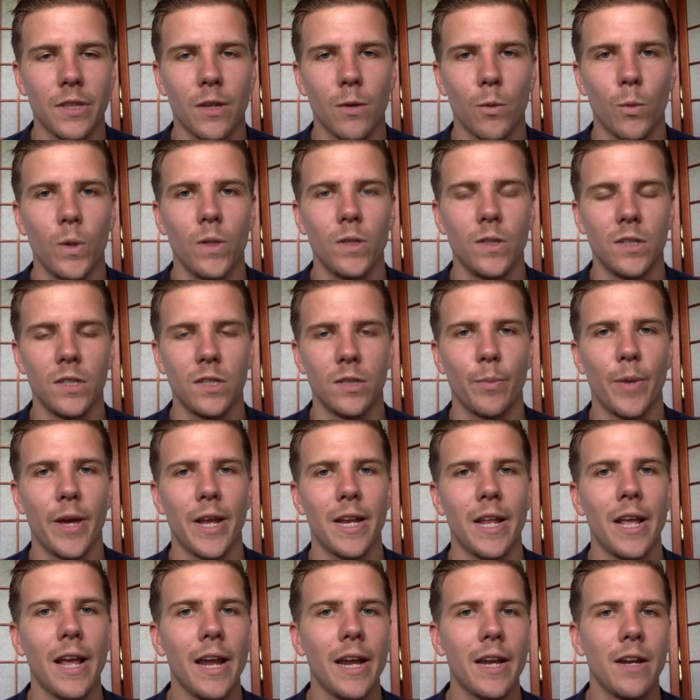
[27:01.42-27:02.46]
they're willing to
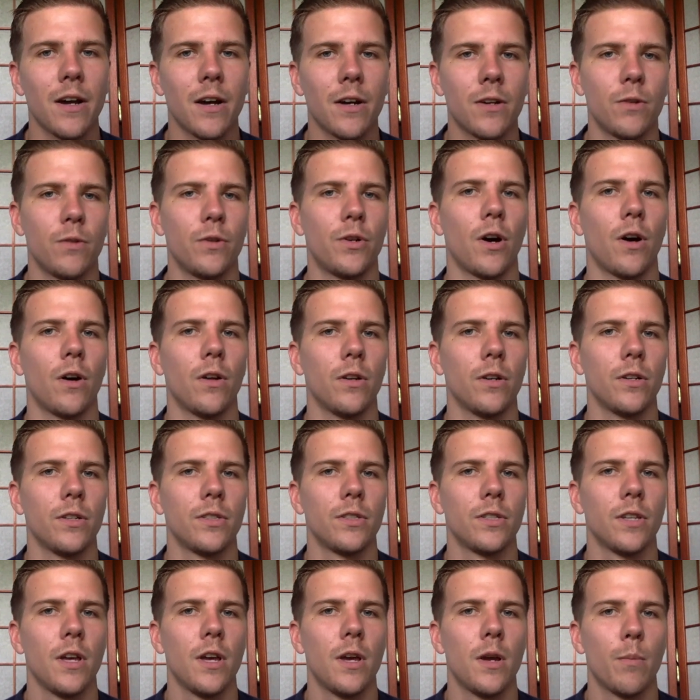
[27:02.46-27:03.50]
spend
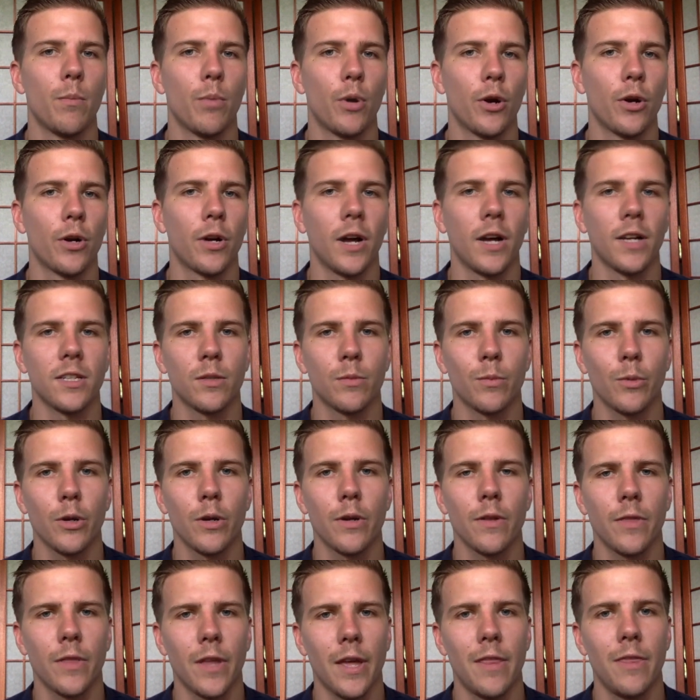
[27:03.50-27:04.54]
$800 per
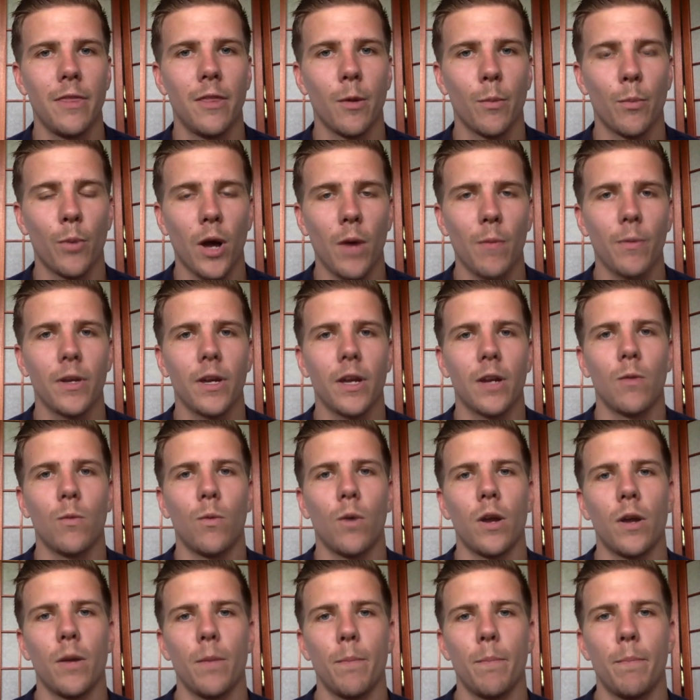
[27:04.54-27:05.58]
customer, then they're probably going to
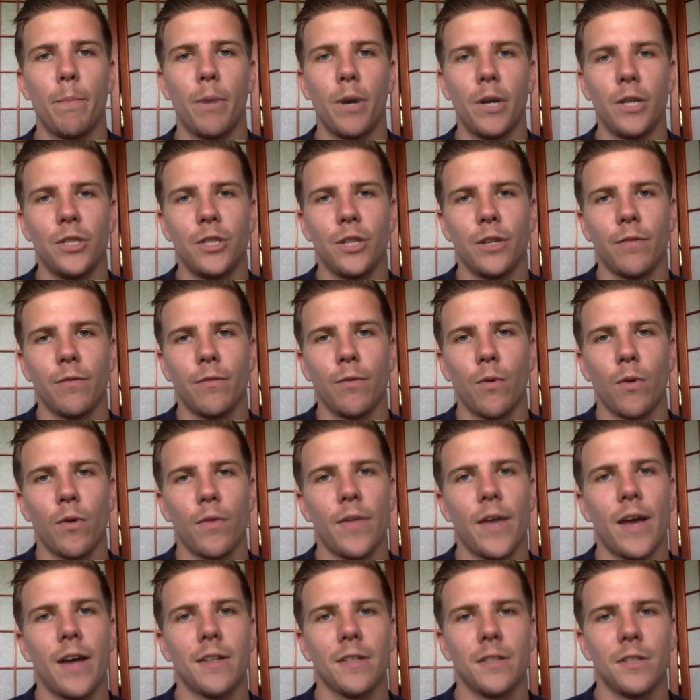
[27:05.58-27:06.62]
want to budget
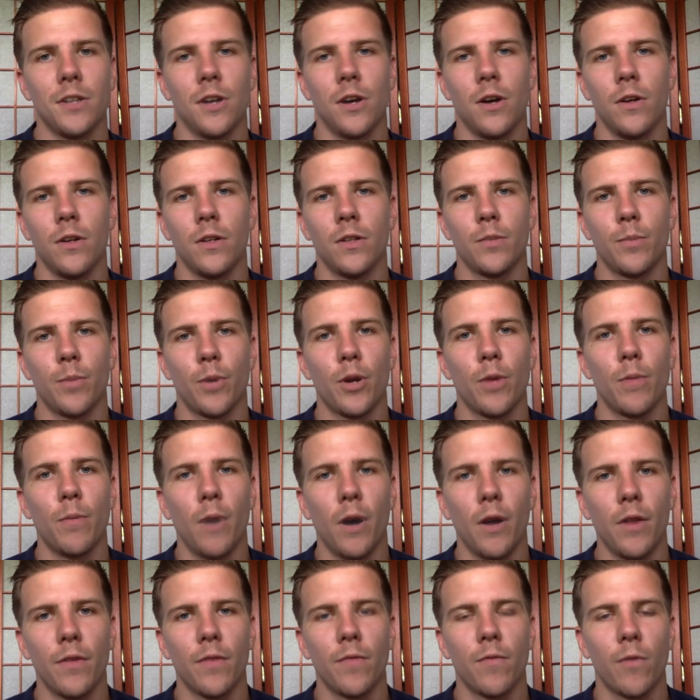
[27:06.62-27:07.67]
$4,000 per
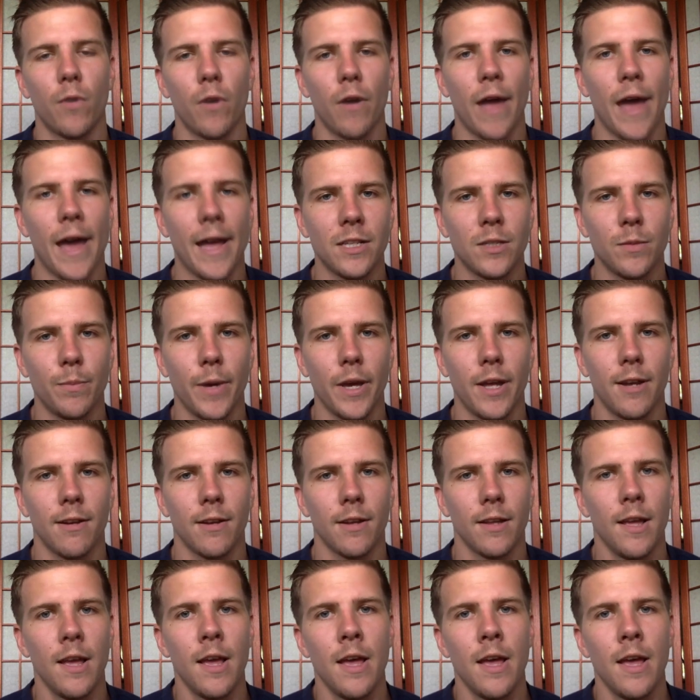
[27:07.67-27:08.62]
month for ad spend.